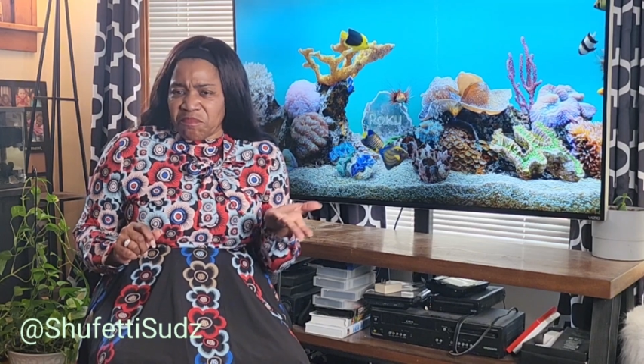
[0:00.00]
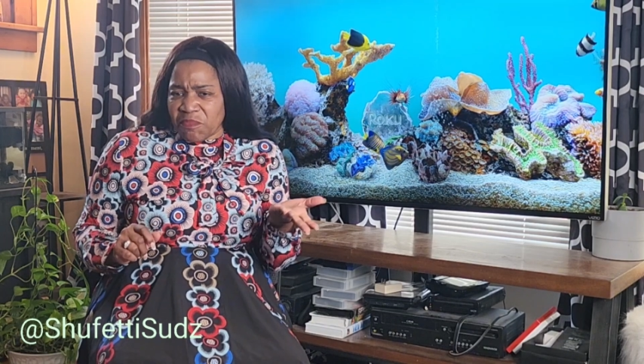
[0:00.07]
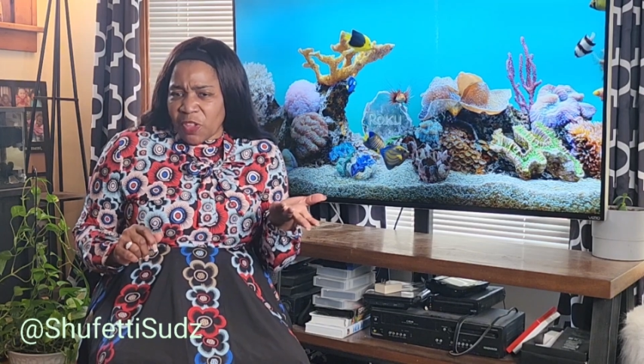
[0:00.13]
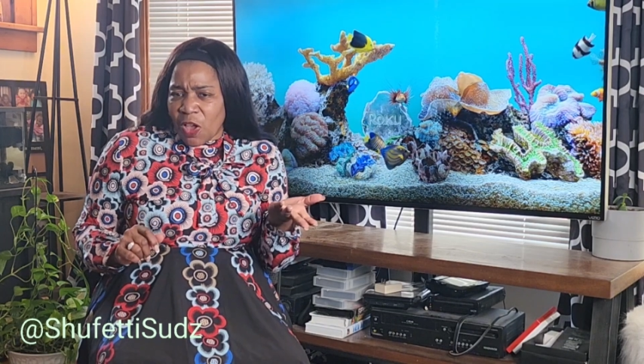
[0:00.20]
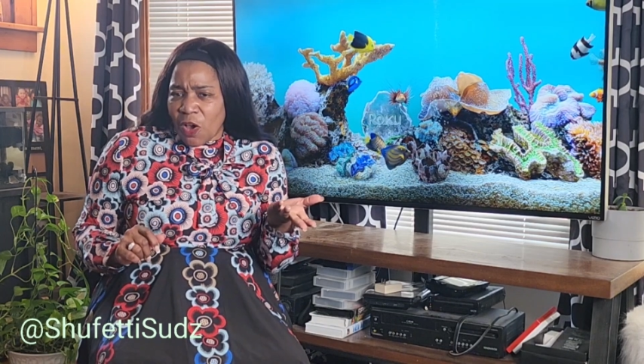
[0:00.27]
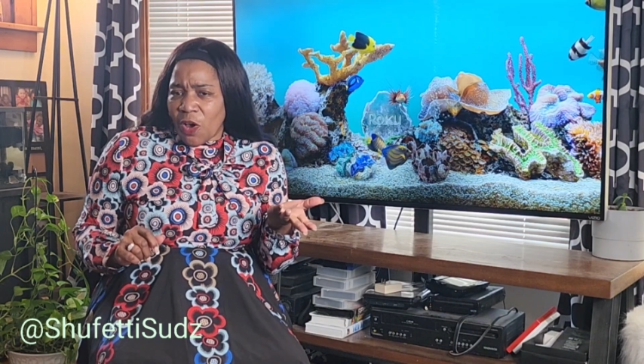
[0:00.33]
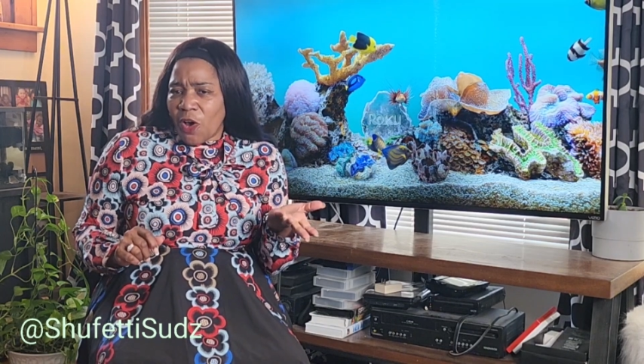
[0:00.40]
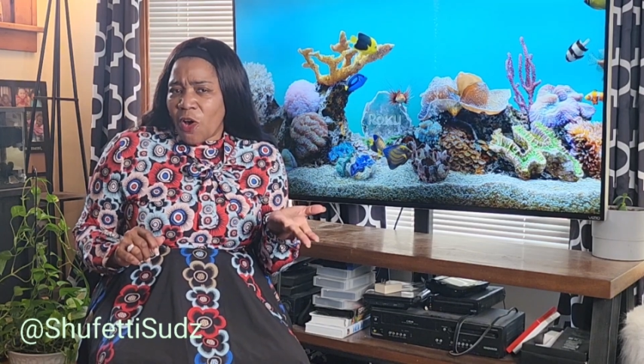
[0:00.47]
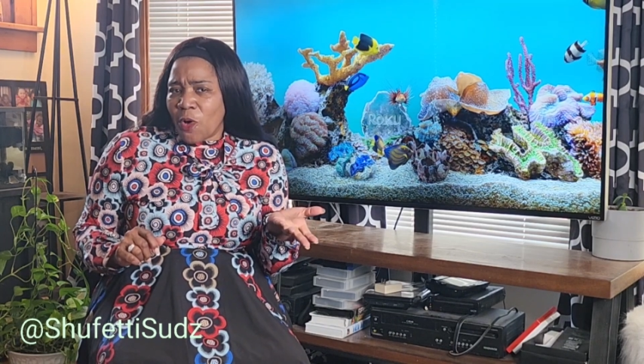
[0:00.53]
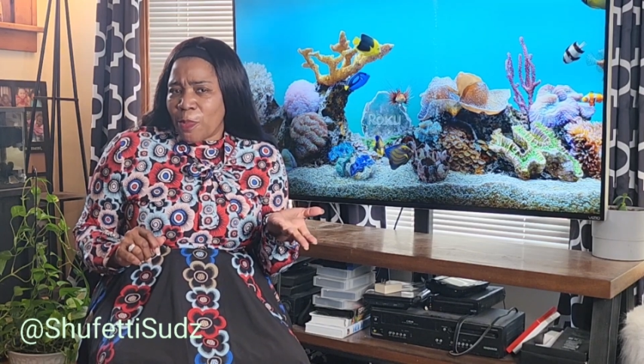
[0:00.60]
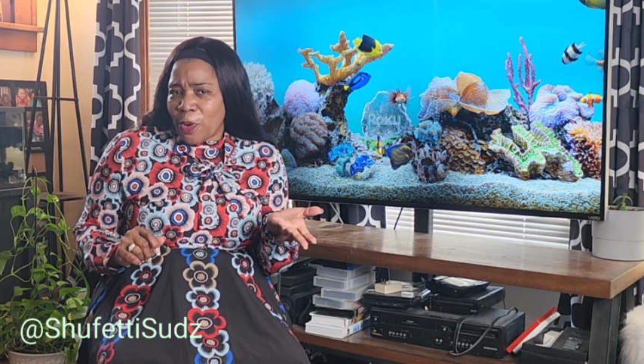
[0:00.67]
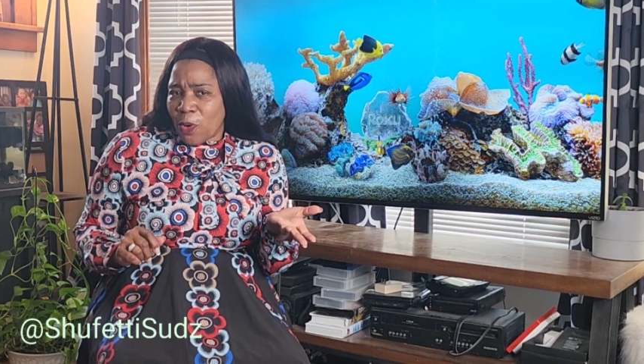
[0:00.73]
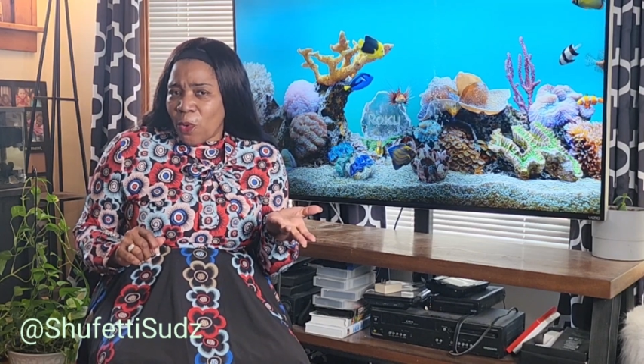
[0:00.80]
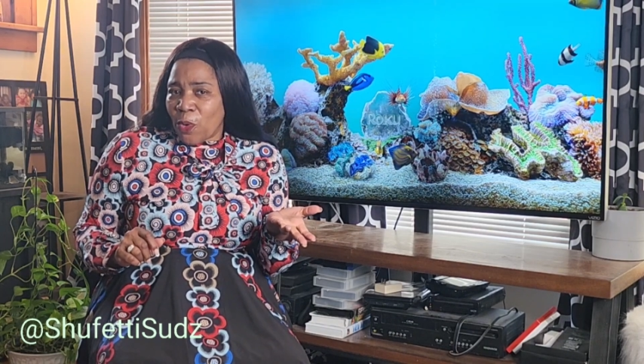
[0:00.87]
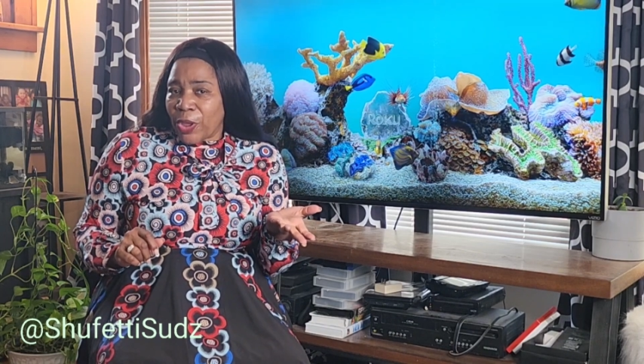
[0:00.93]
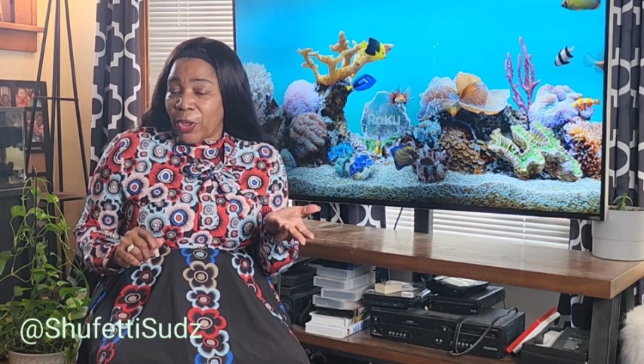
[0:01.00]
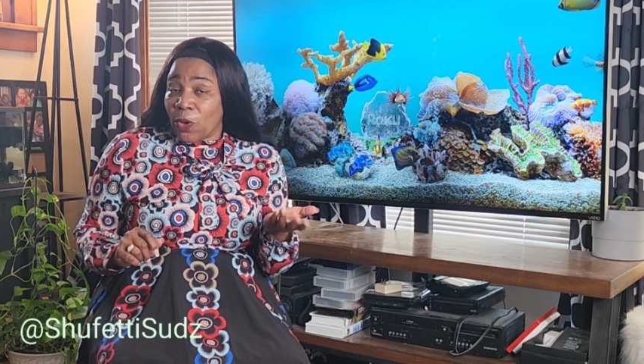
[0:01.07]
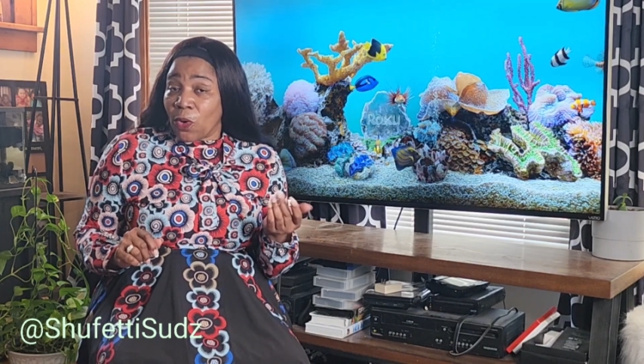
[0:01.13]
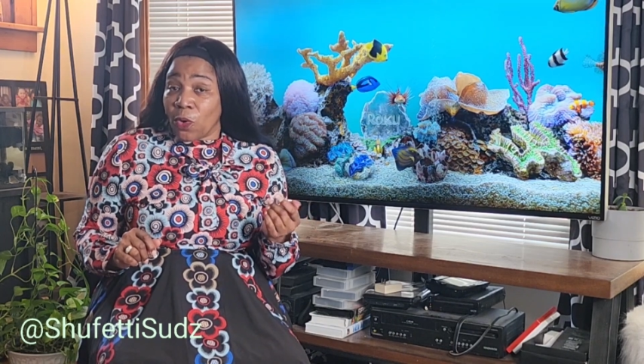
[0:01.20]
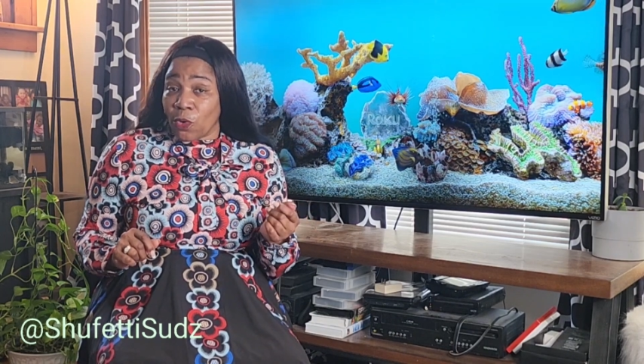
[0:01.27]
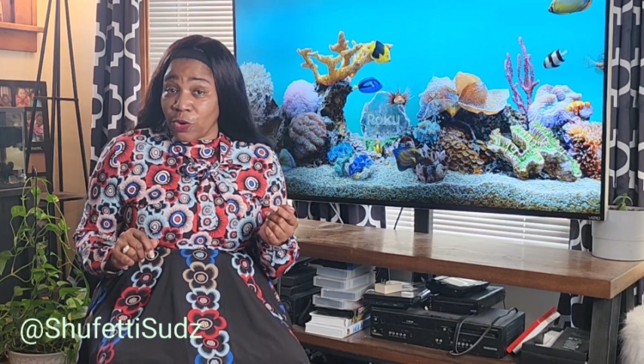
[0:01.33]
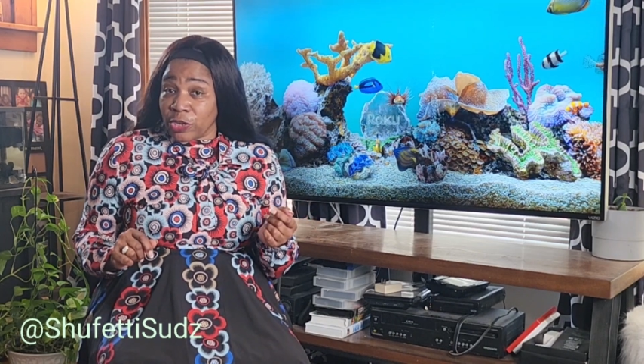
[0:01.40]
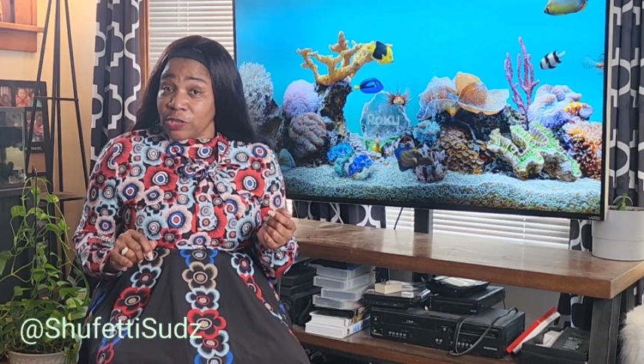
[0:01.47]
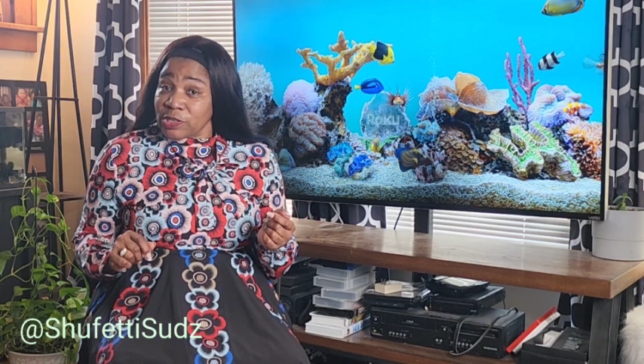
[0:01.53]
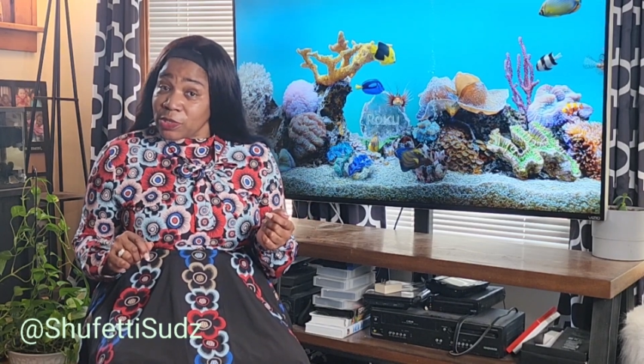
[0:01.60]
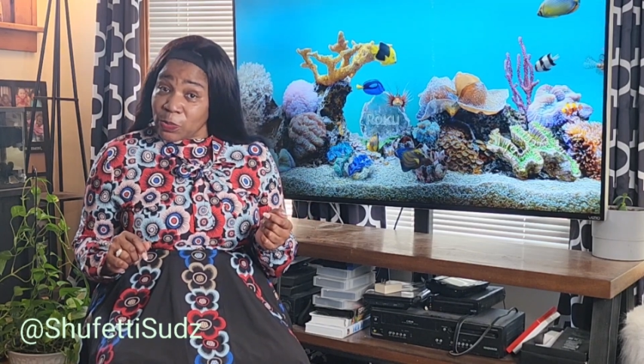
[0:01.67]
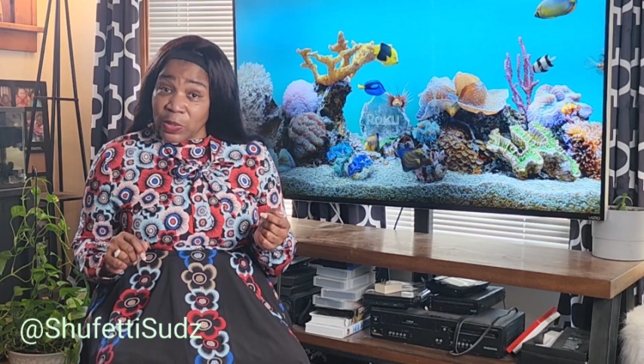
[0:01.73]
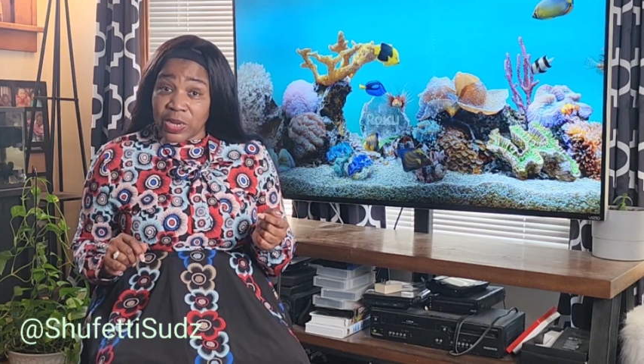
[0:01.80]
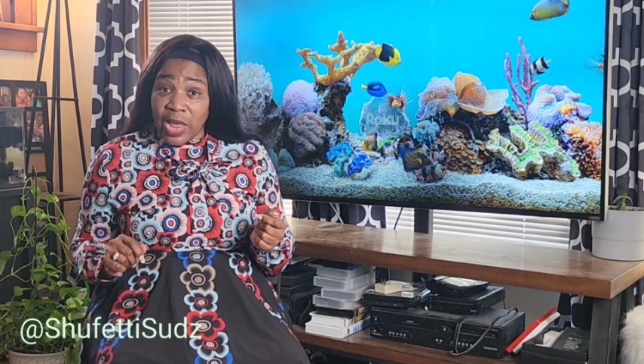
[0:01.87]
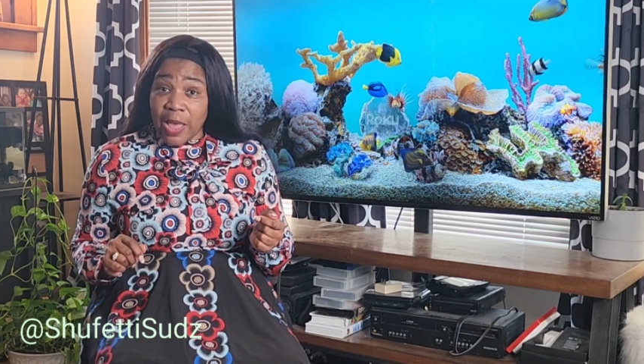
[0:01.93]
jojoba oil or
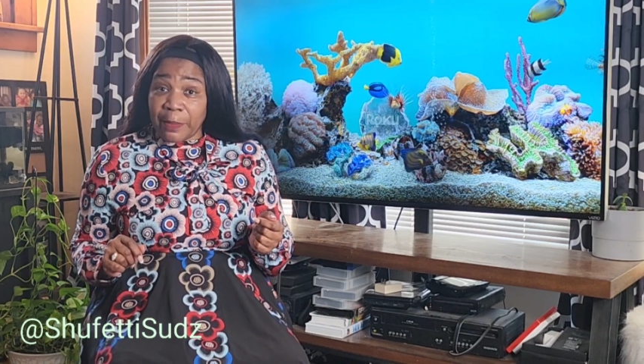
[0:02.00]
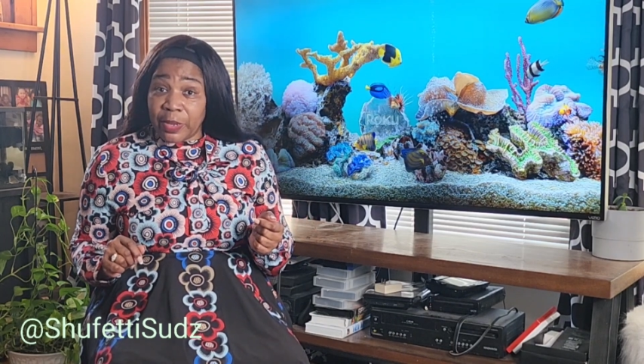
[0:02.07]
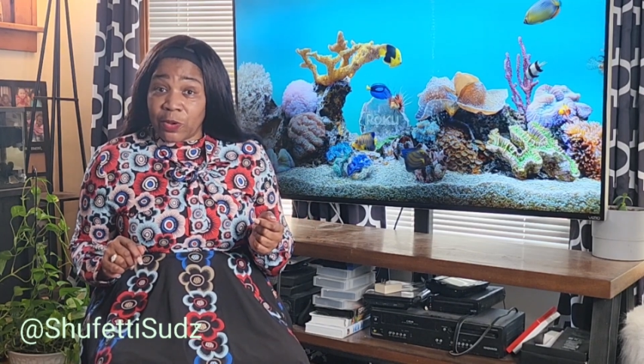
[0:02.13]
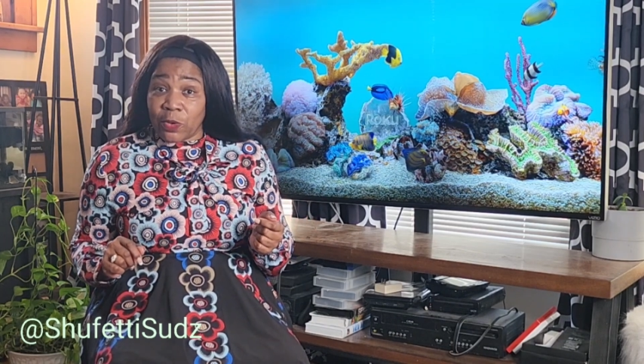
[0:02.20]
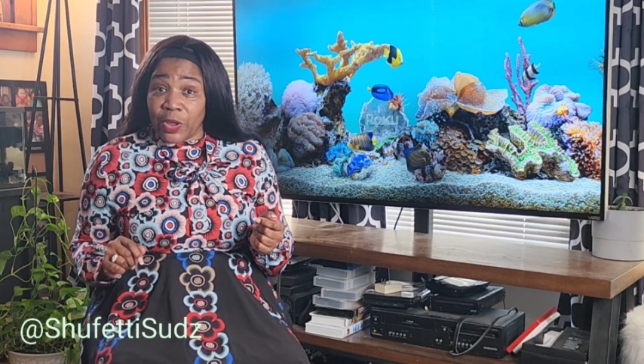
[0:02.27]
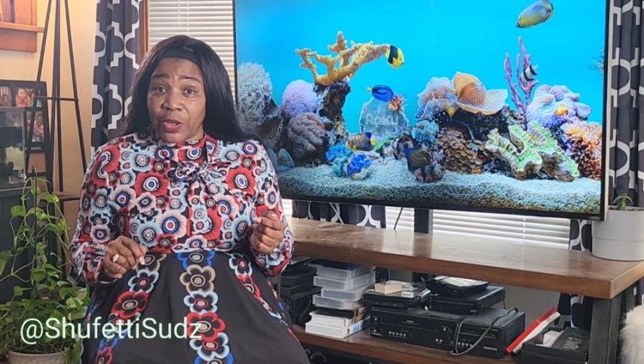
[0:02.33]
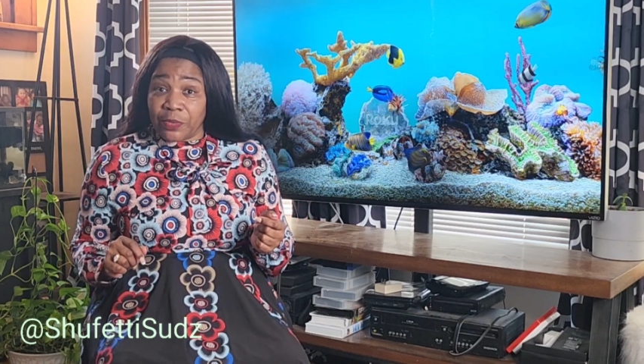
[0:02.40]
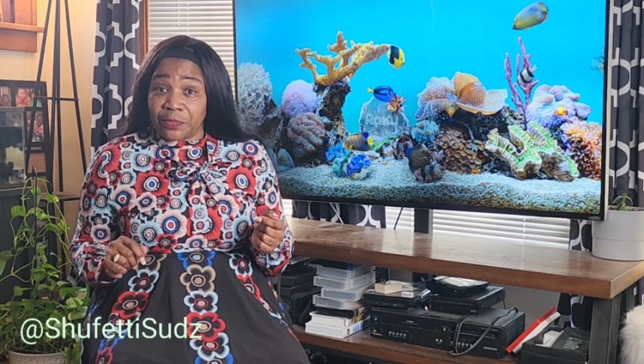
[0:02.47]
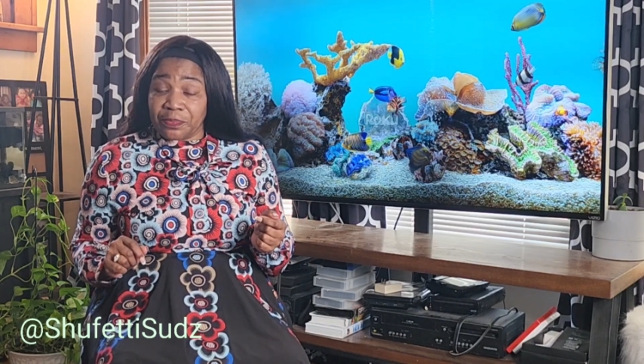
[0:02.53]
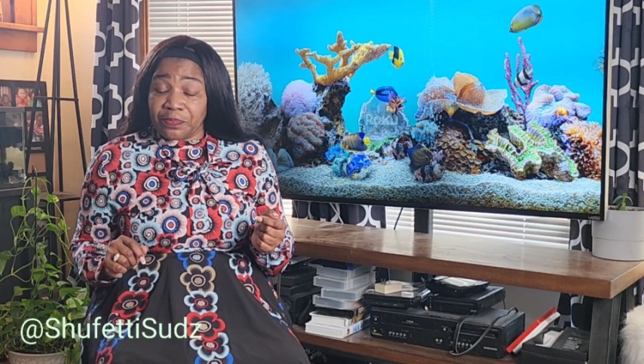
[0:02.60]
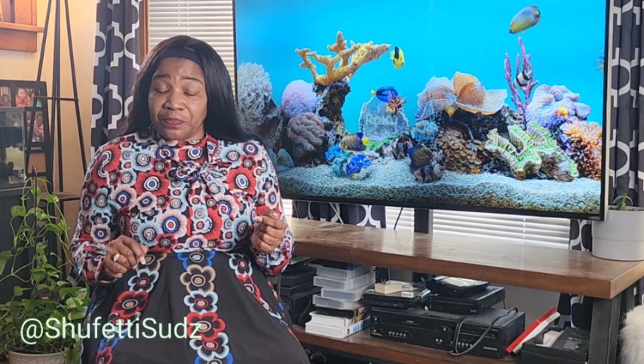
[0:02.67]
sweet almond oil.